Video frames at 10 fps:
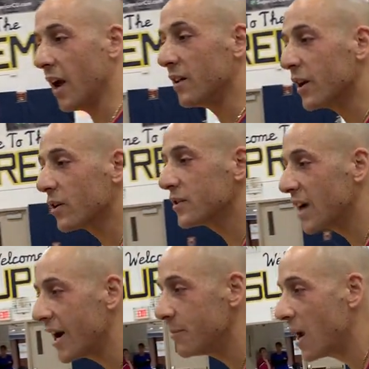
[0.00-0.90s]
A little
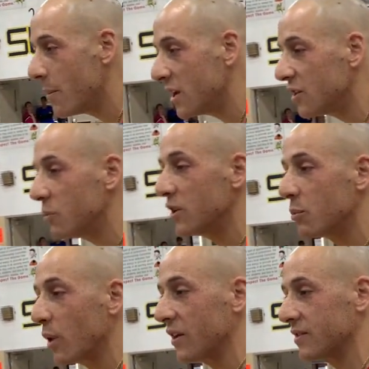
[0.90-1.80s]
tiny baby, he's been
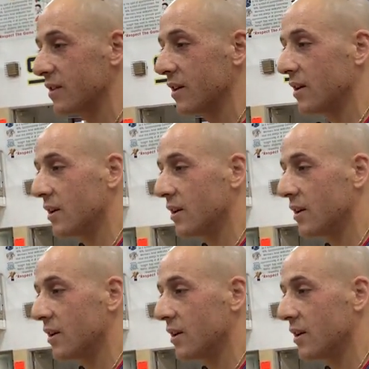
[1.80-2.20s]
depressed.